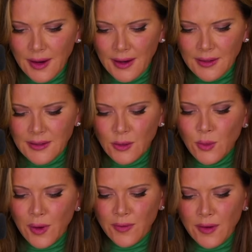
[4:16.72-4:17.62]
I get
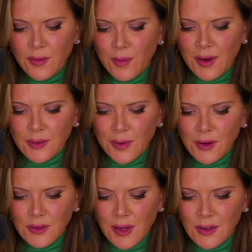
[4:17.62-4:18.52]
two of my favorite mics,
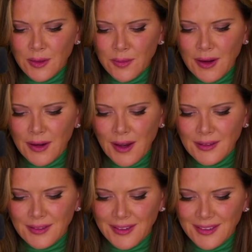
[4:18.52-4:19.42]
Mike O'Donnell and Mike
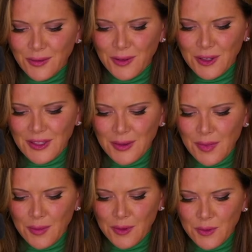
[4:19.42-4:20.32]
Costa, some of our
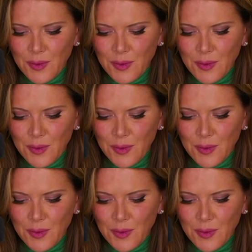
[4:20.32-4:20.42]
team members.